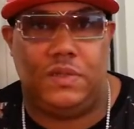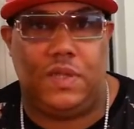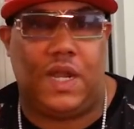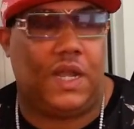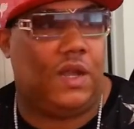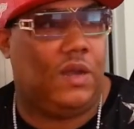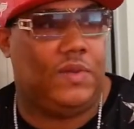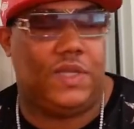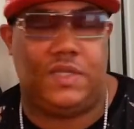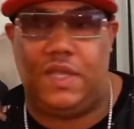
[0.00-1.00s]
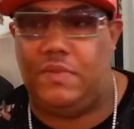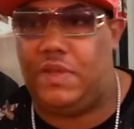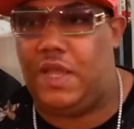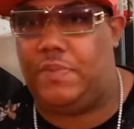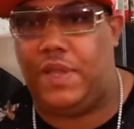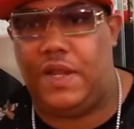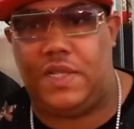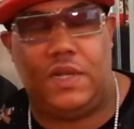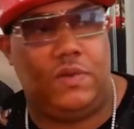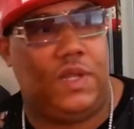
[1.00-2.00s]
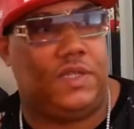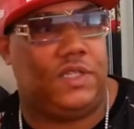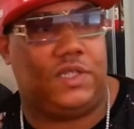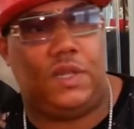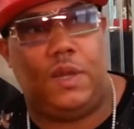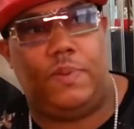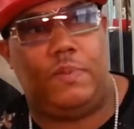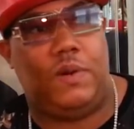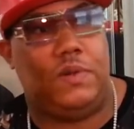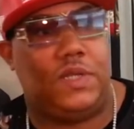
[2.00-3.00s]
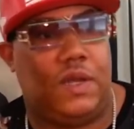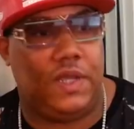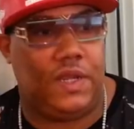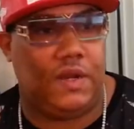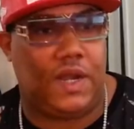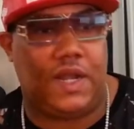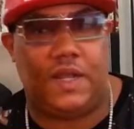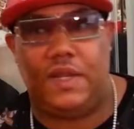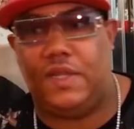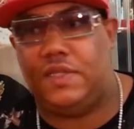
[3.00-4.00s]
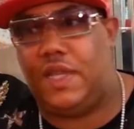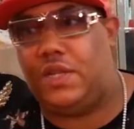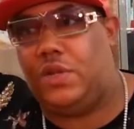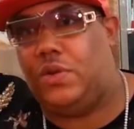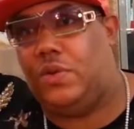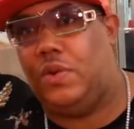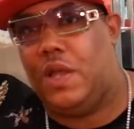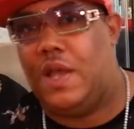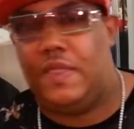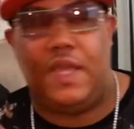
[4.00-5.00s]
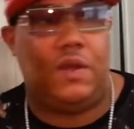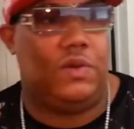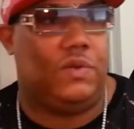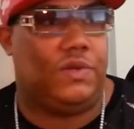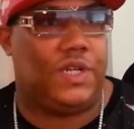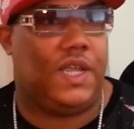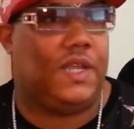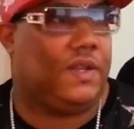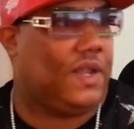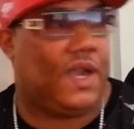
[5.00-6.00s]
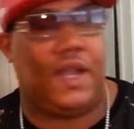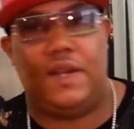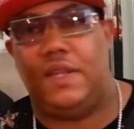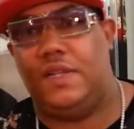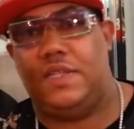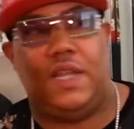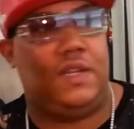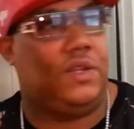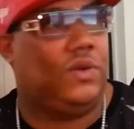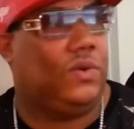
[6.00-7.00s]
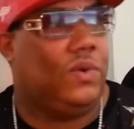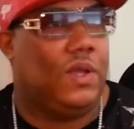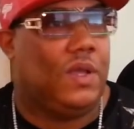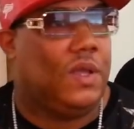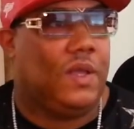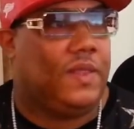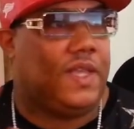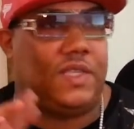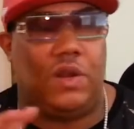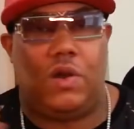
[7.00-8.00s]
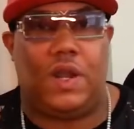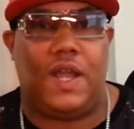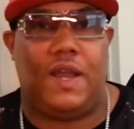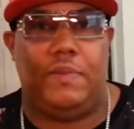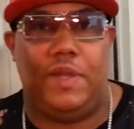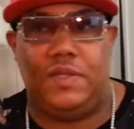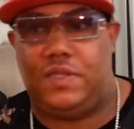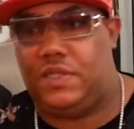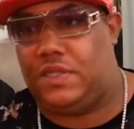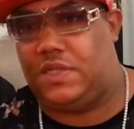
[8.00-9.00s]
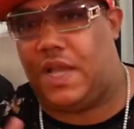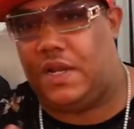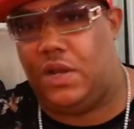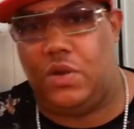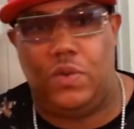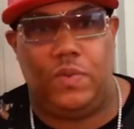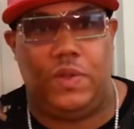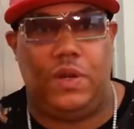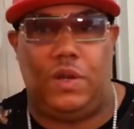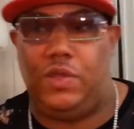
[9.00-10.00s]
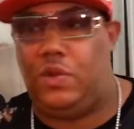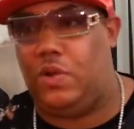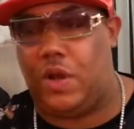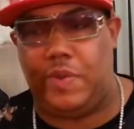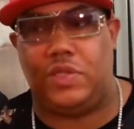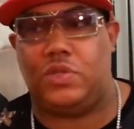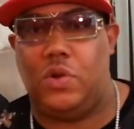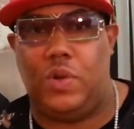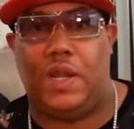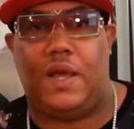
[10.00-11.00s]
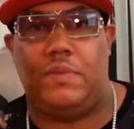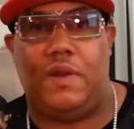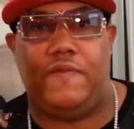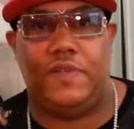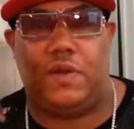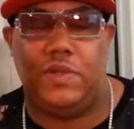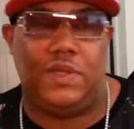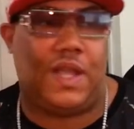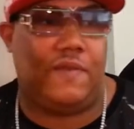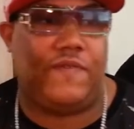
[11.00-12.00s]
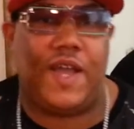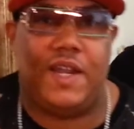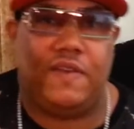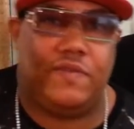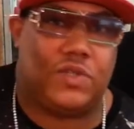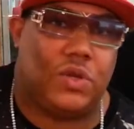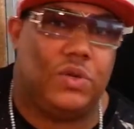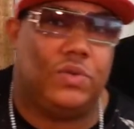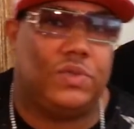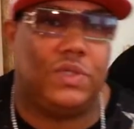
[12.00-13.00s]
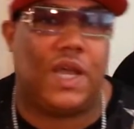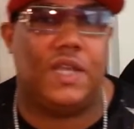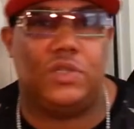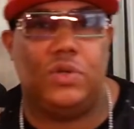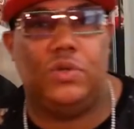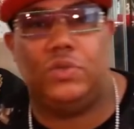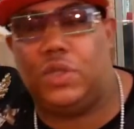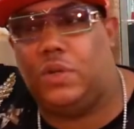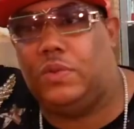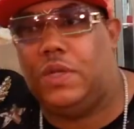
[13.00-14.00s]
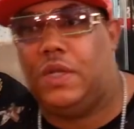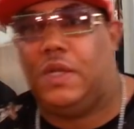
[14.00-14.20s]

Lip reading: I got homies that's NBA players. I know niggas that's club promoters here. I got niggas that don't do shit. I got niggas that's in all kind of businesses, because I know, you know, I went to school with a lot of motherfuckers. I went to like 5 different schools, high schools, so